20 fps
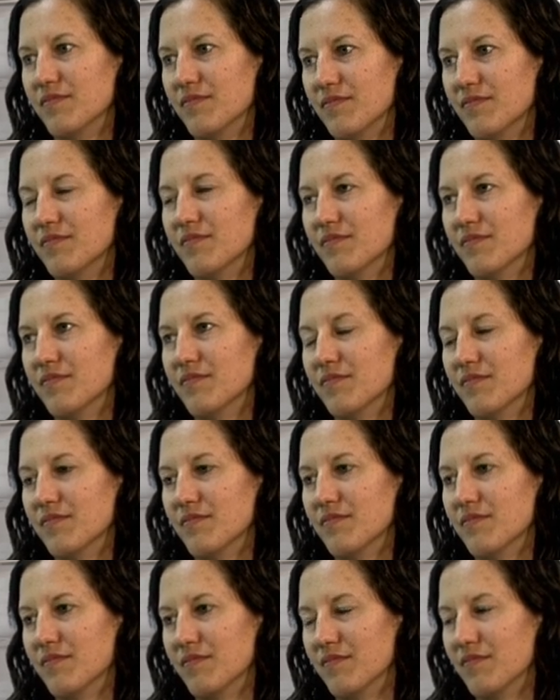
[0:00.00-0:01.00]

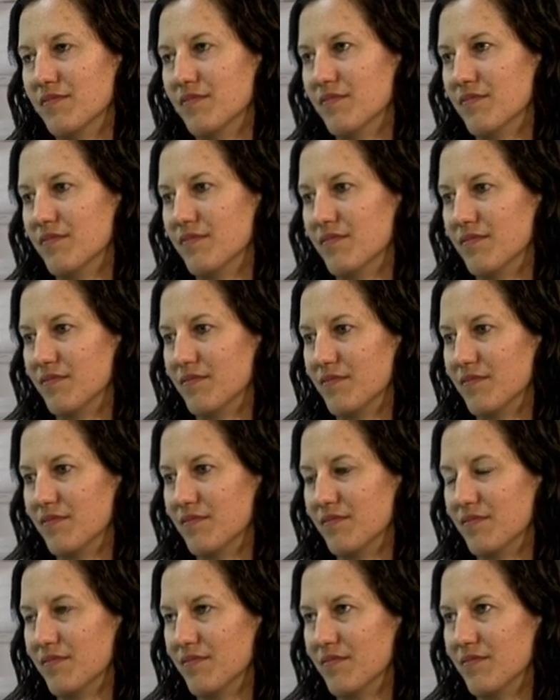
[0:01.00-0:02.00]

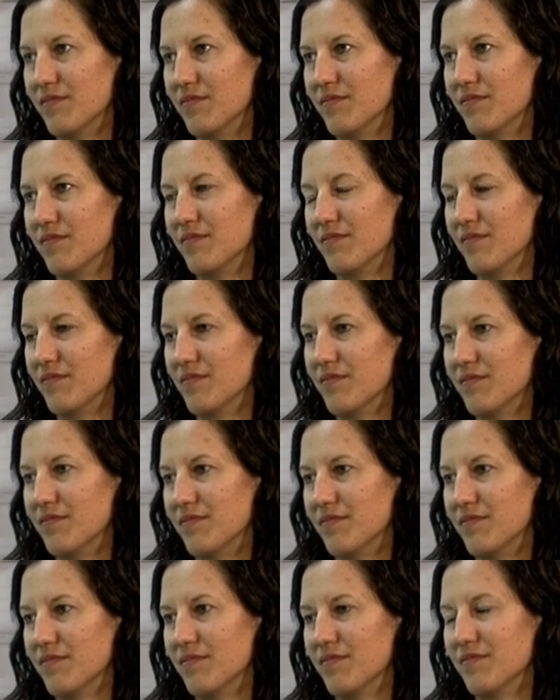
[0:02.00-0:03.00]

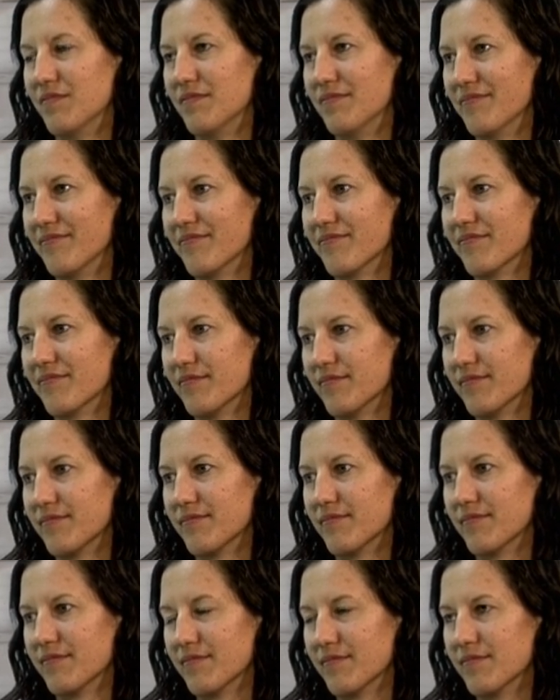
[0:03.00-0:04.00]

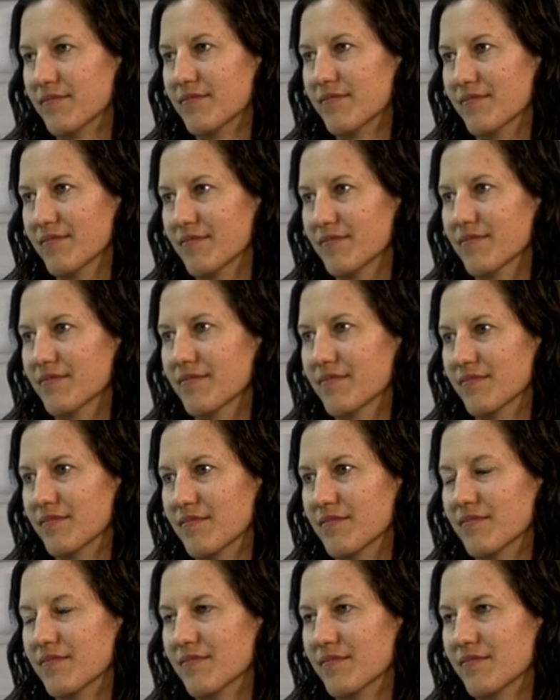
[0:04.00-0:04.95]
No words are spoken by the person on screen.